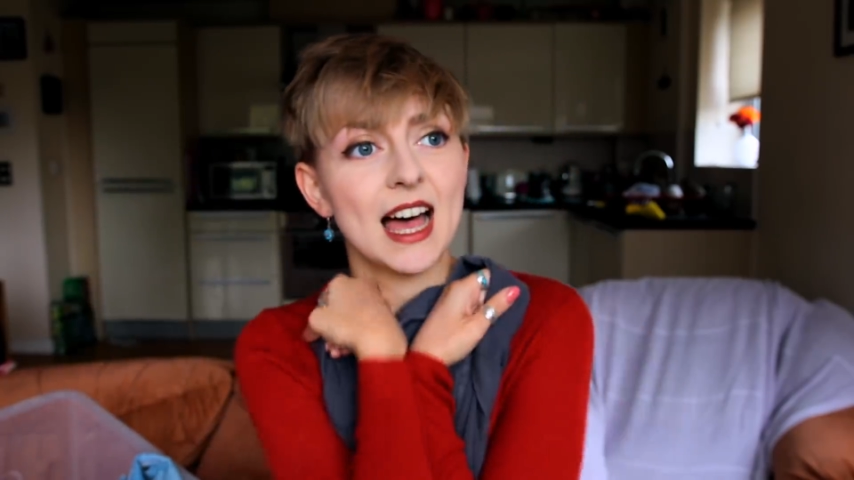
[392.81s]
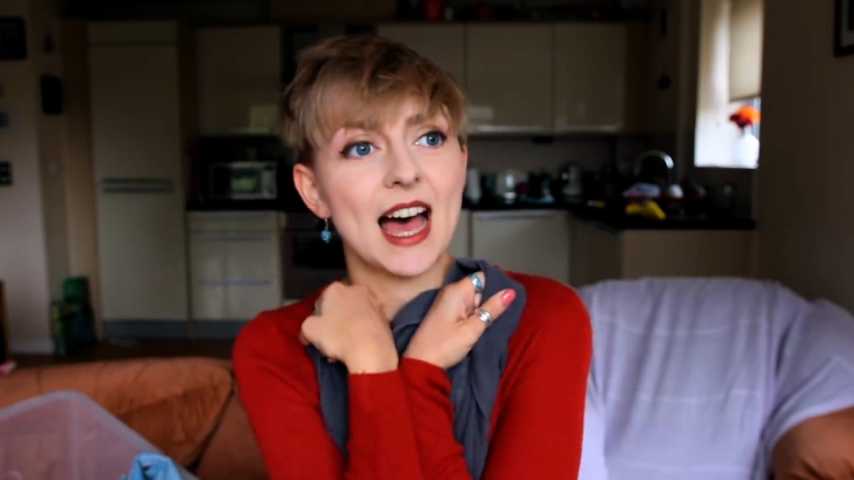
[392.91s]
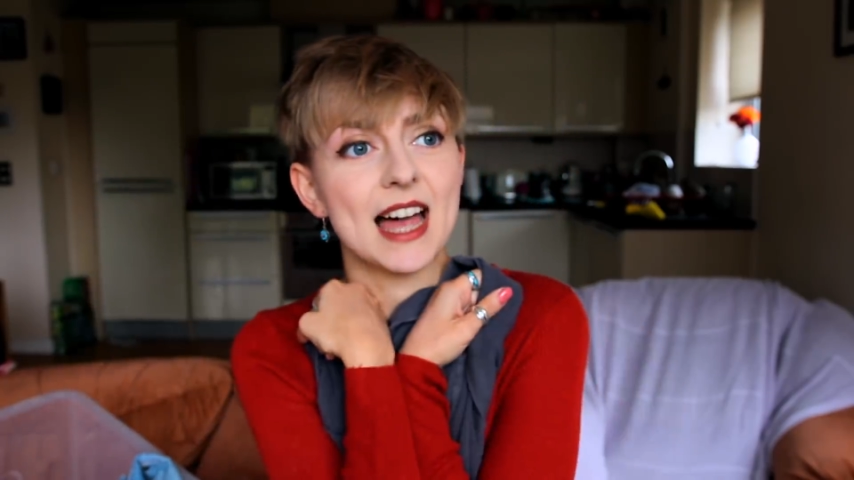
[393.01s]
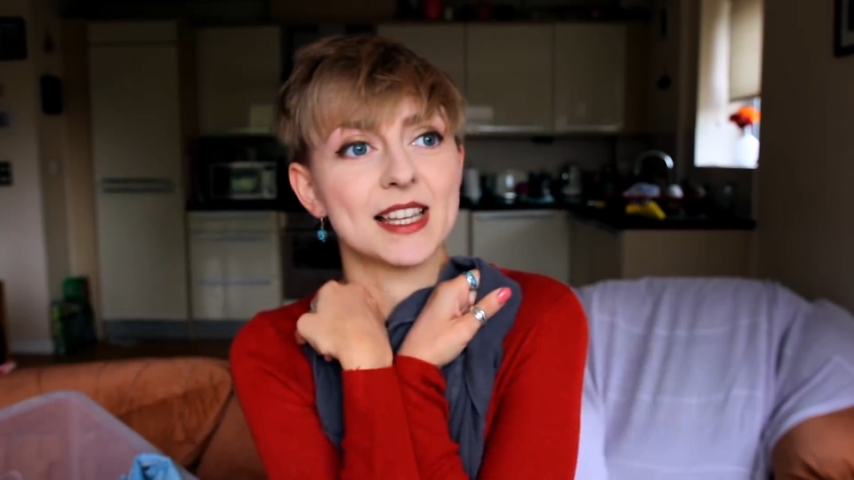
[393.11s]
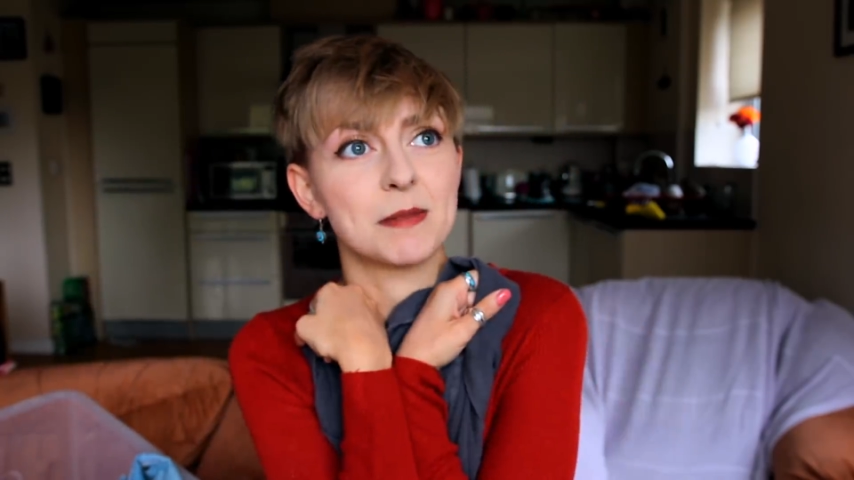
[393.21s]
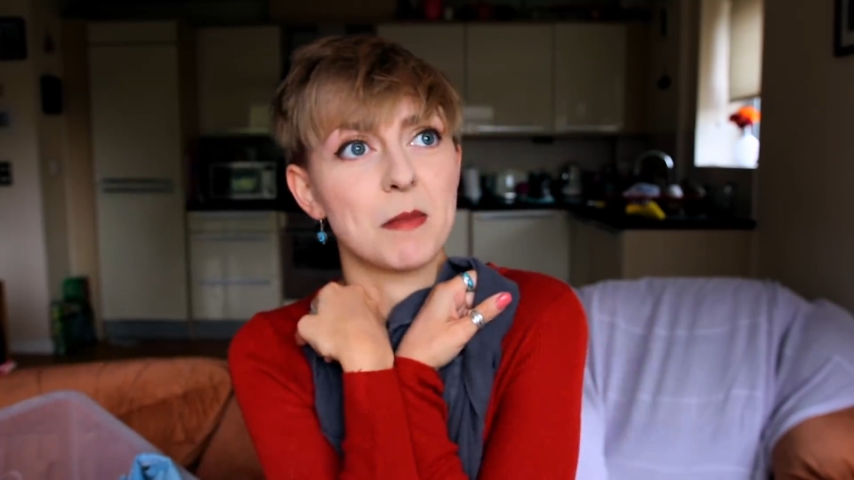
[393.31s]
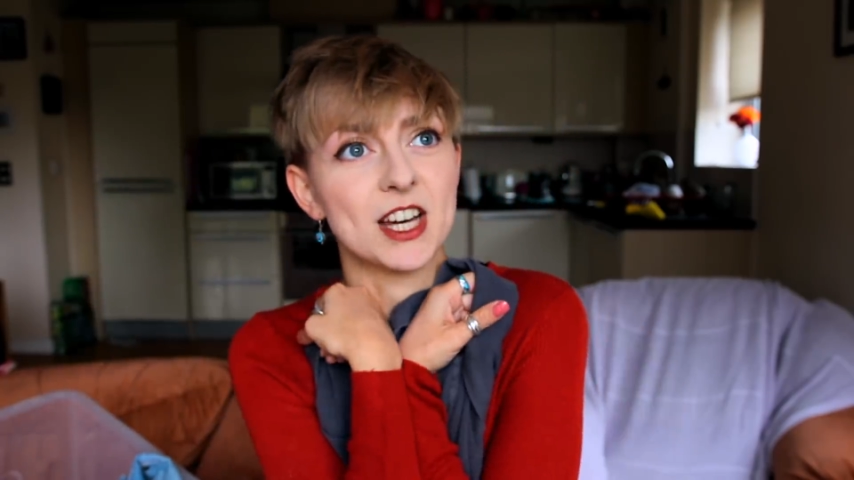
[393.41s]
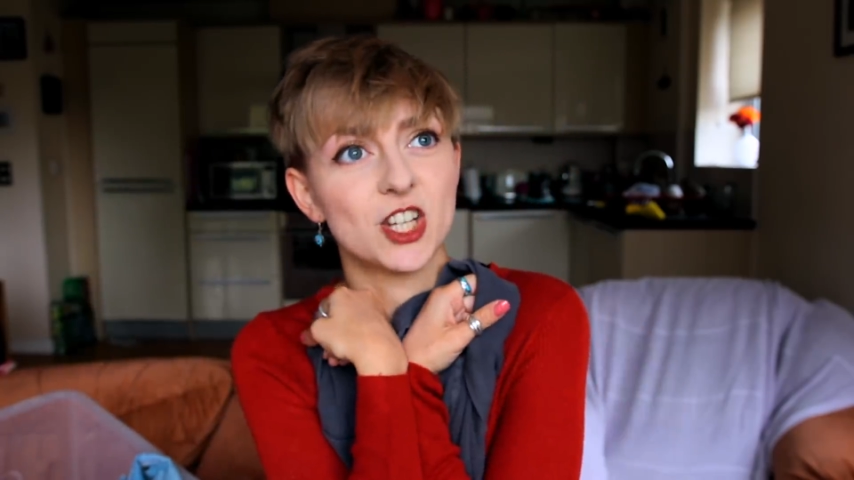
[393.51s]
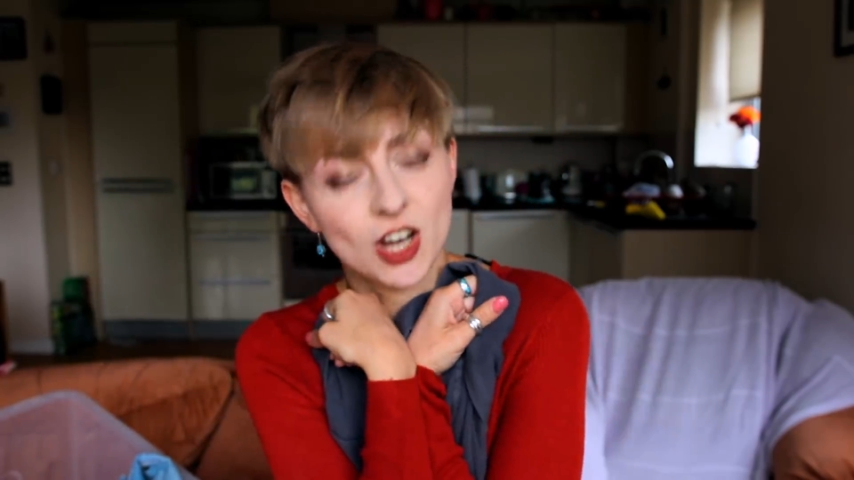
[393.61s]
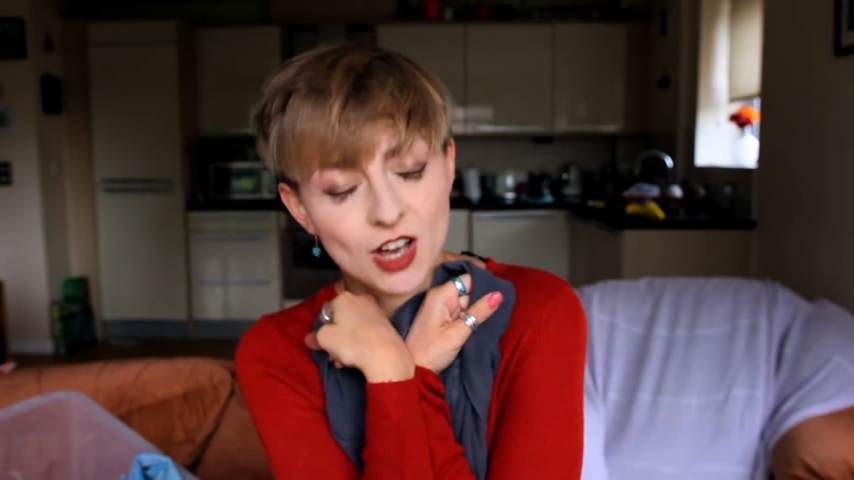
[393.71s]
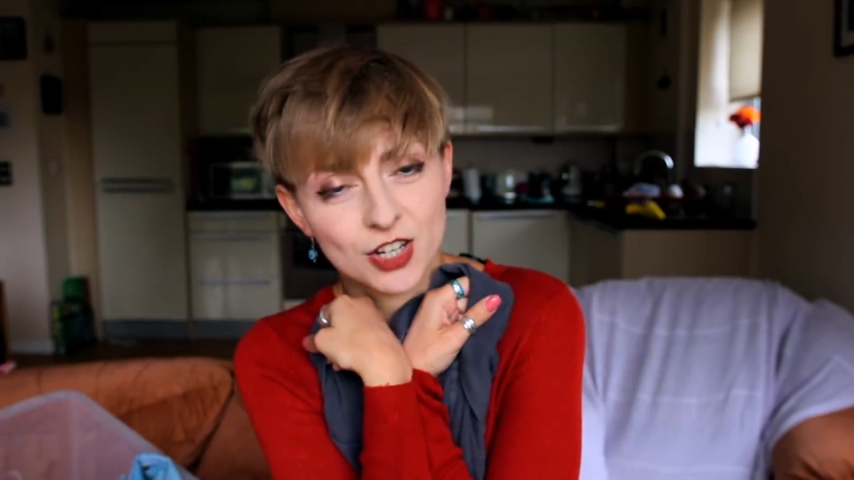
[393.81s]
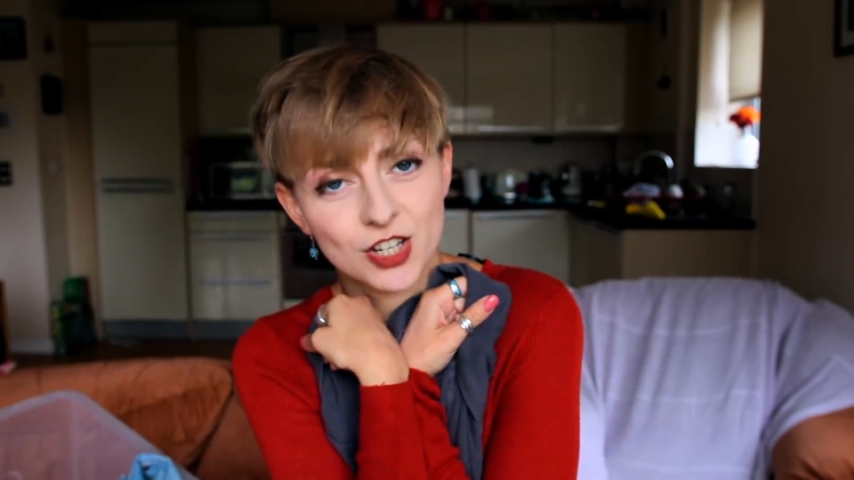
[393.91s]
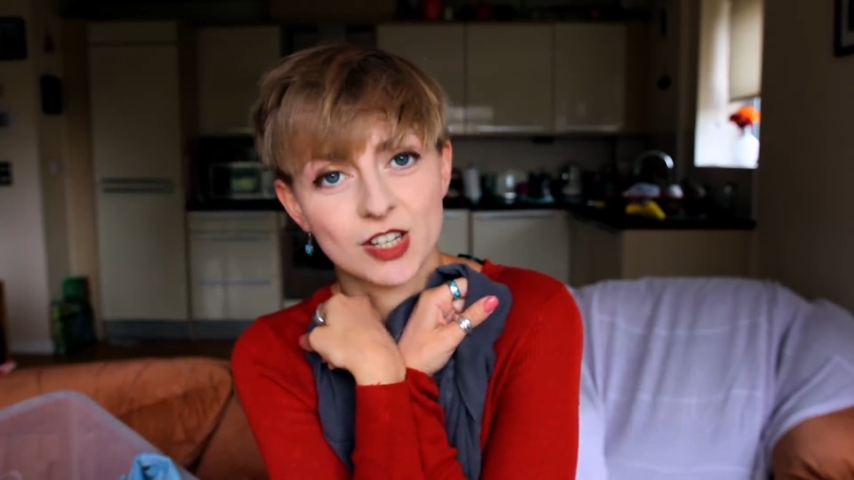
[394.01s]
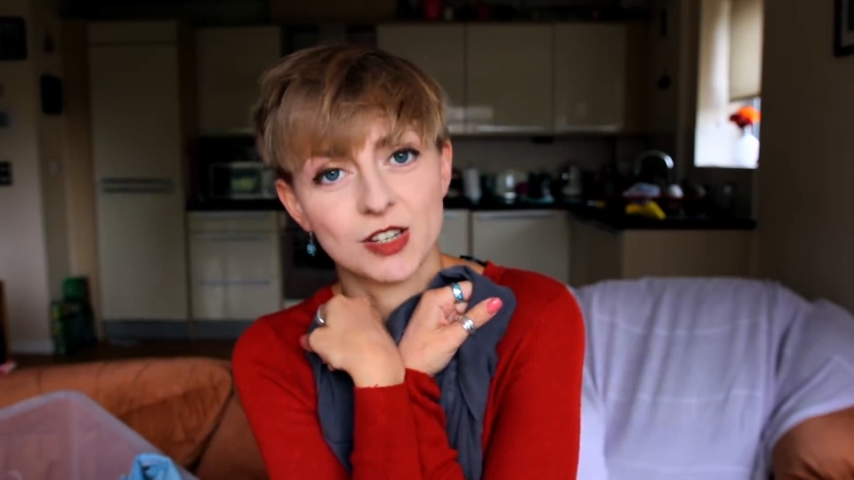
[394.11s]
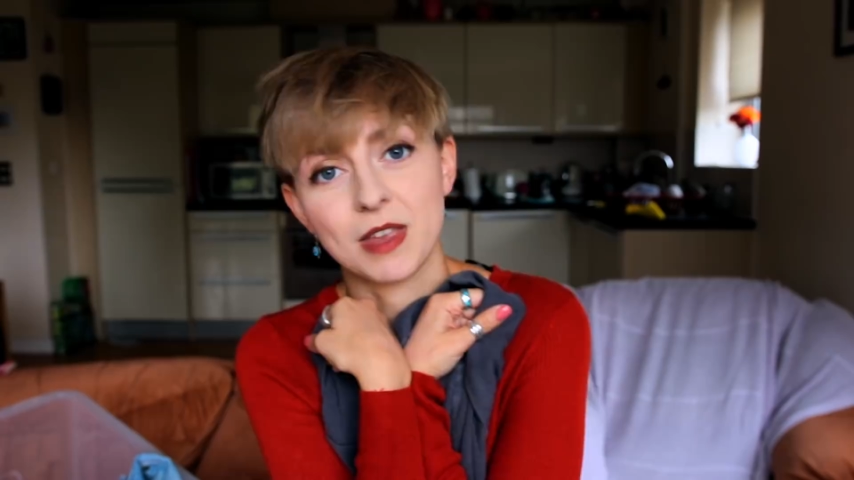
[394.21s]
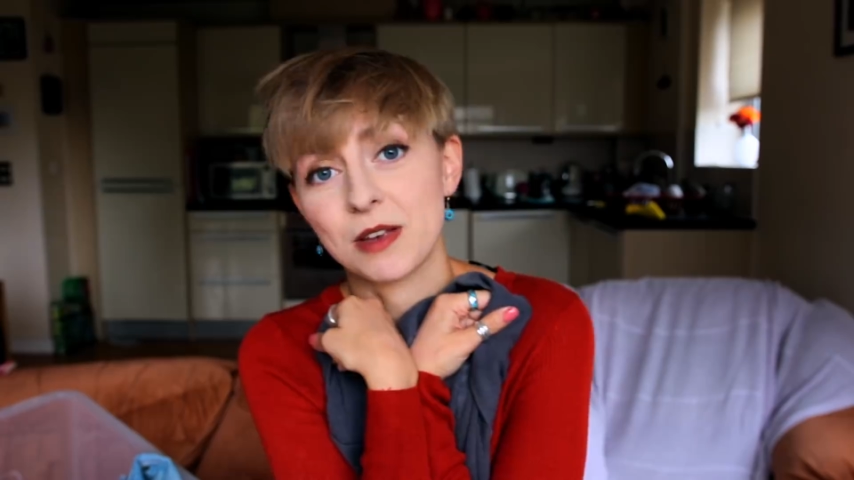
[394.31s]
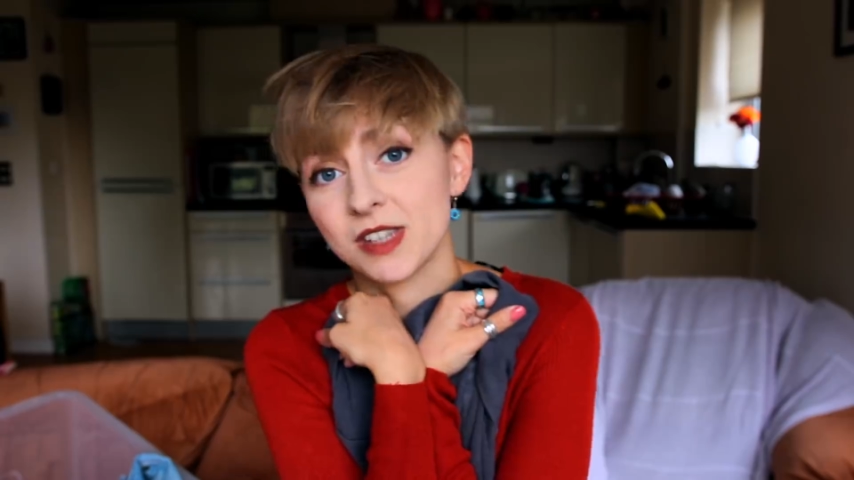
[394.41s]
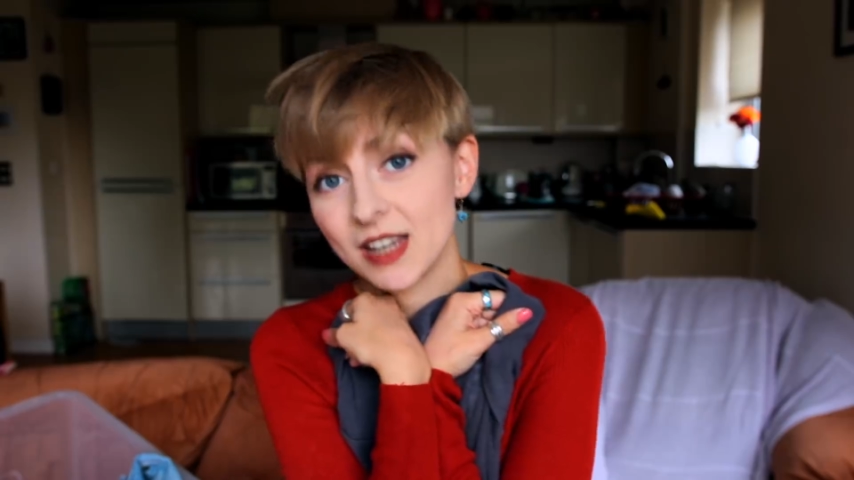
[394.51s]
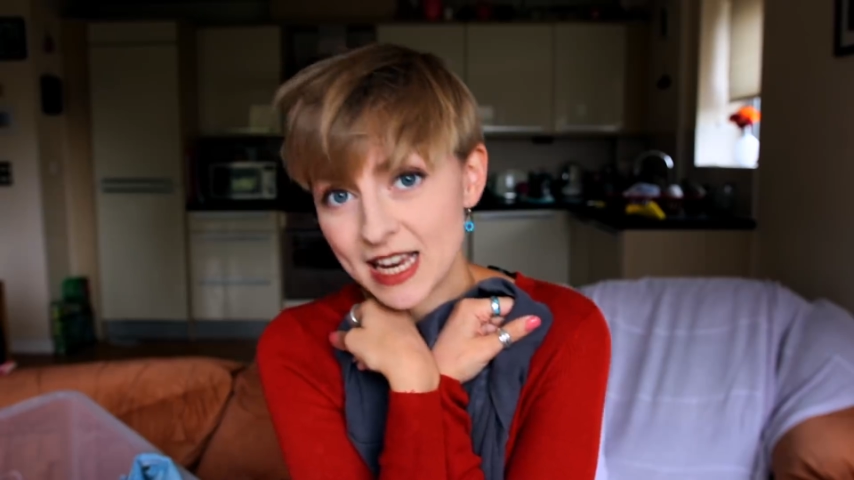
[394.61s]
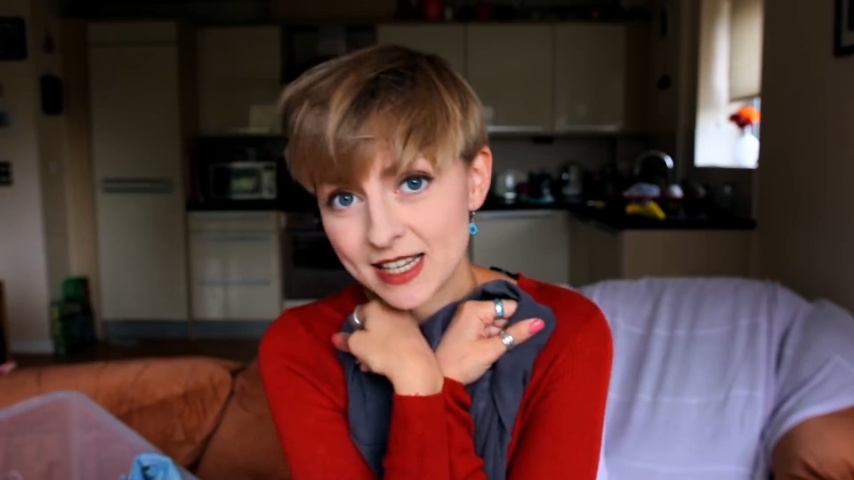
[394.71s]
at my church in
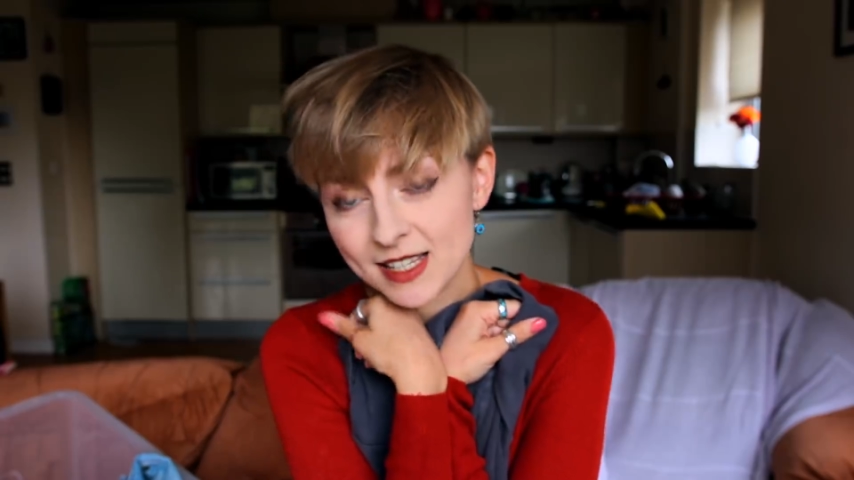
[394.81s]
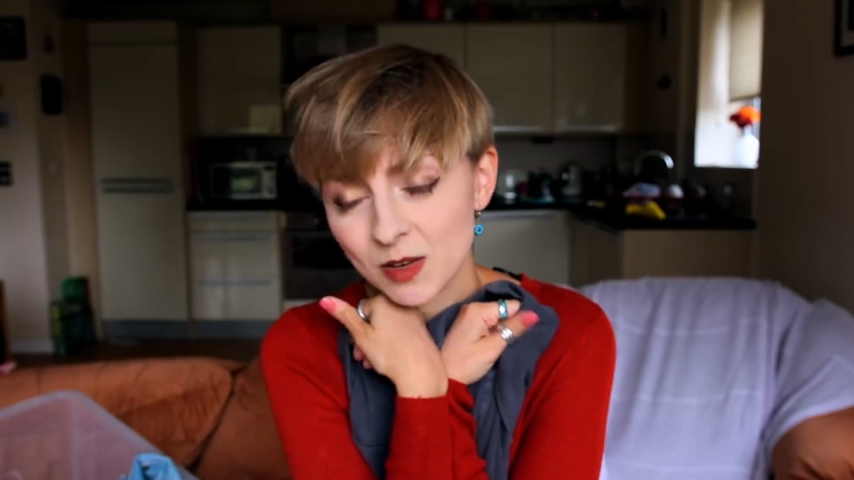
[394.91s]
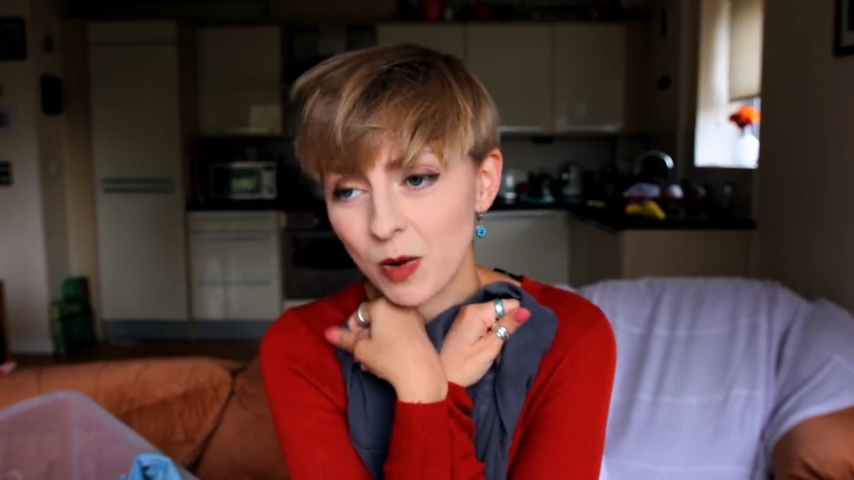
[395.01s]
2008